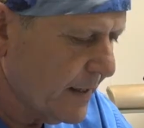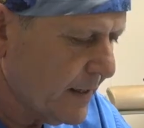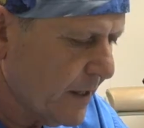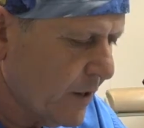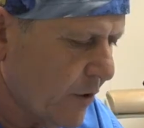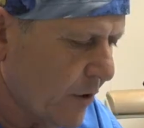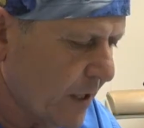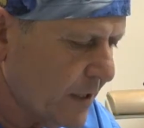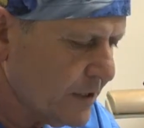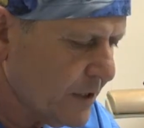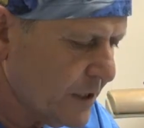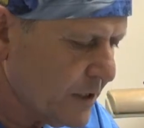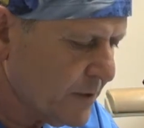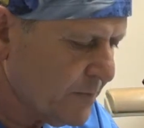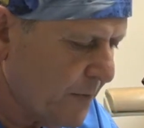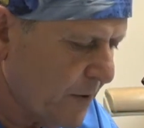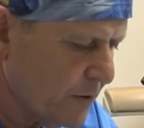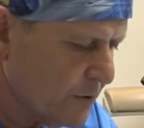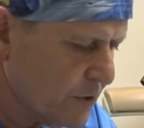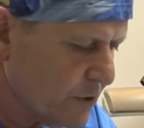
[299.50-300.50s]
that the collagen
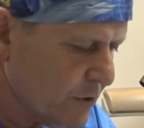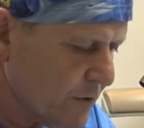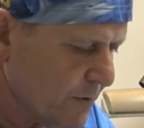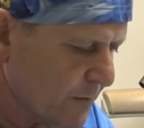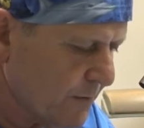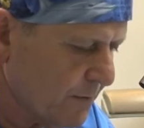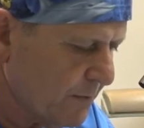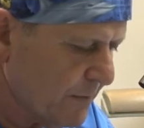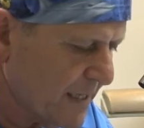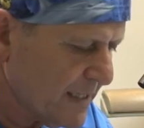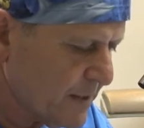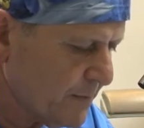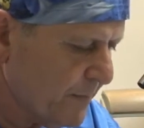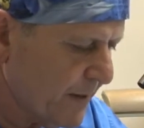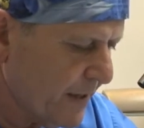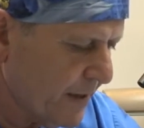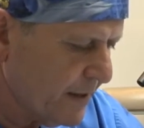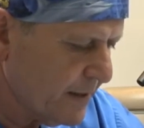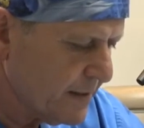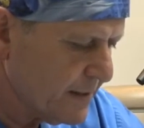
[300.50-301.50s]
sponge must
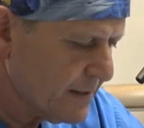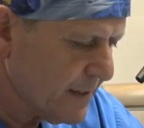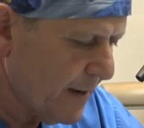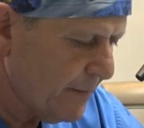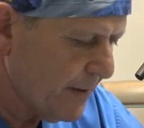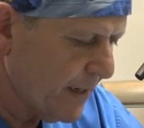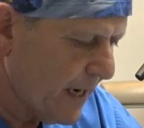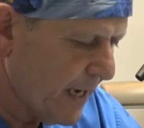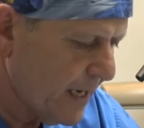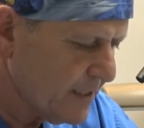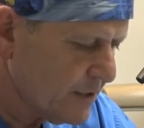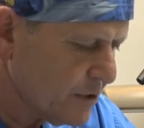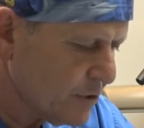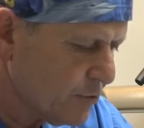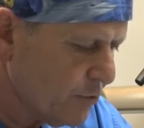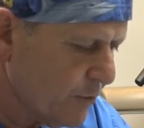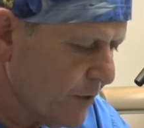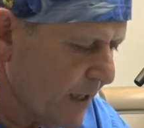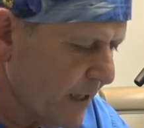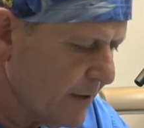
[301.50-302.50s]
be
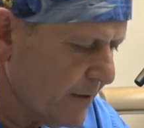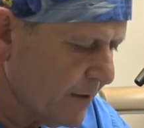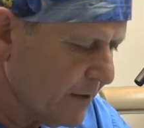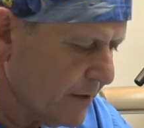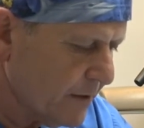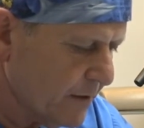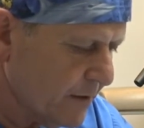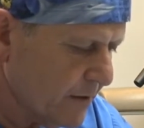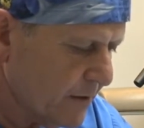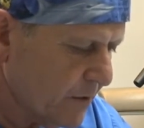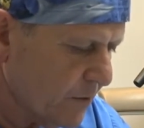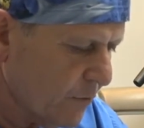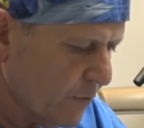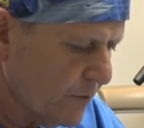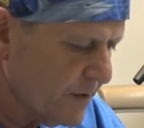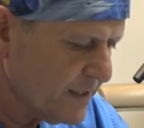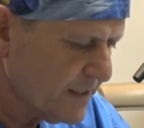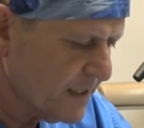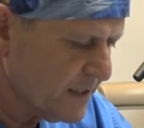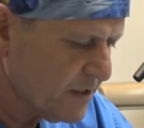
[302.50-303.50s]
stabilized together
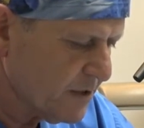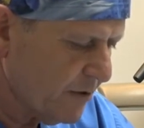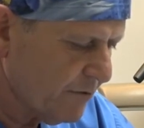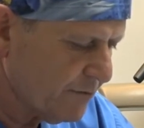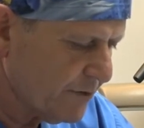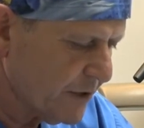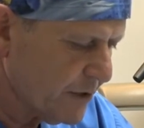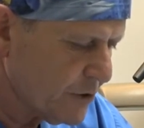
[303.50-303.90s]
with the soft